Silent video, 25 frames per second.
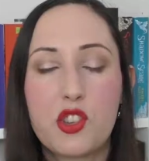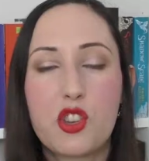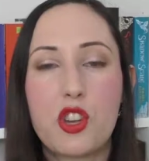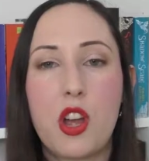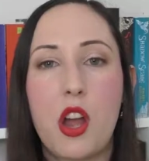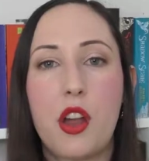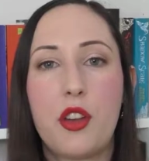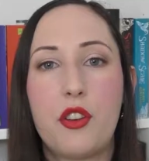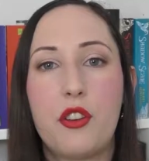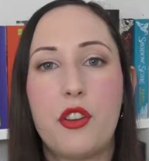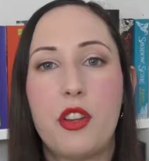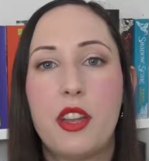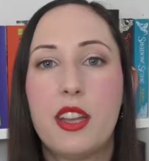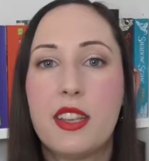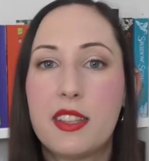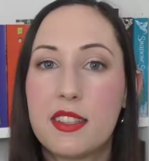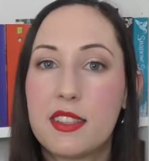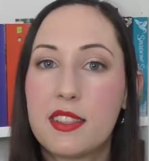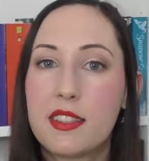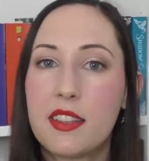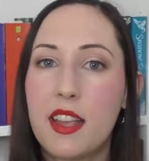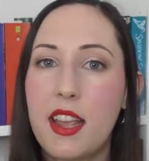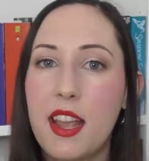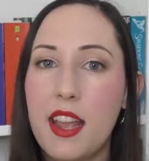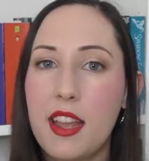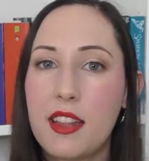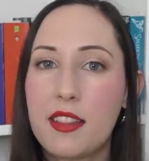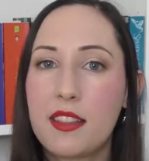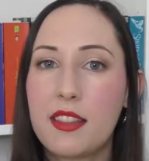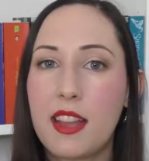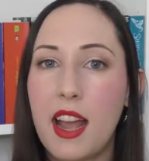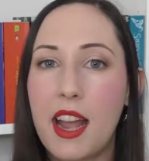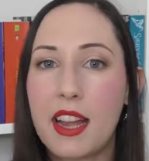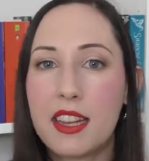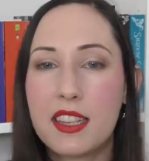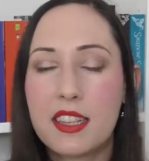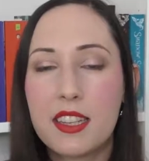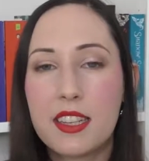genre is
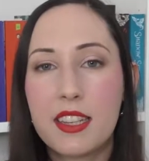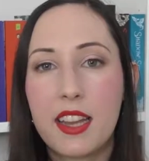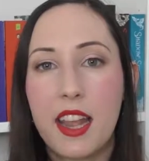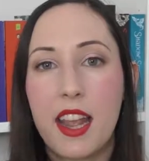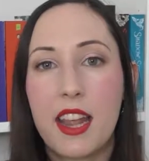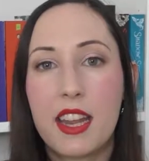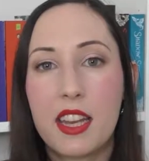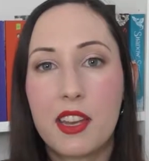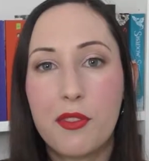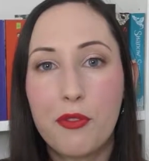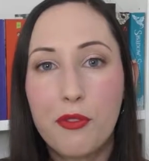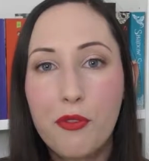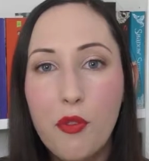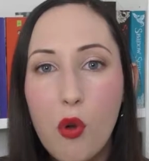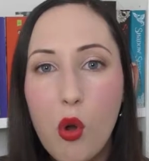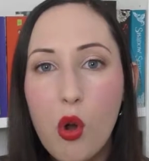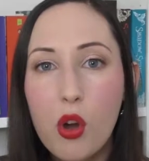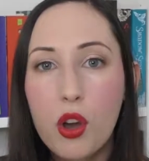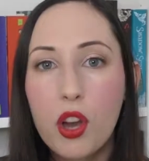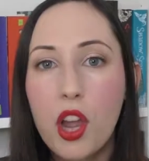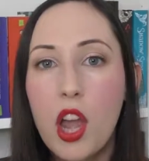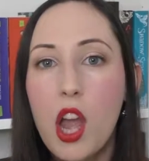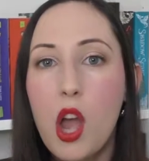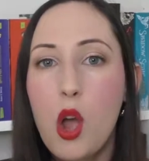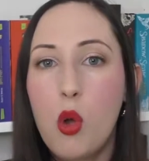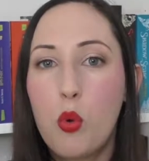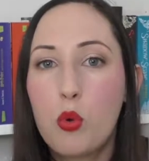1984,